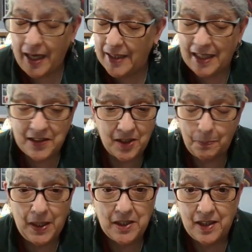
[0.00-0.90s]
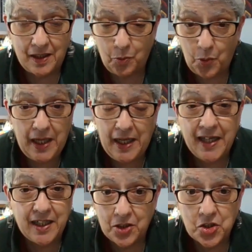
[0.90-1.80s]
And that's the best way
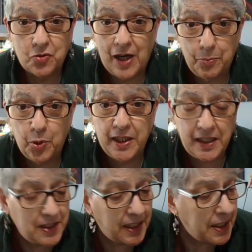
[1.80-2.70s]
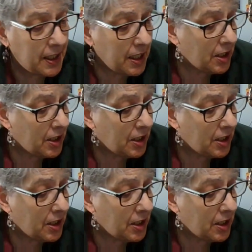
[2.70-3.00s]
I can describe what he did.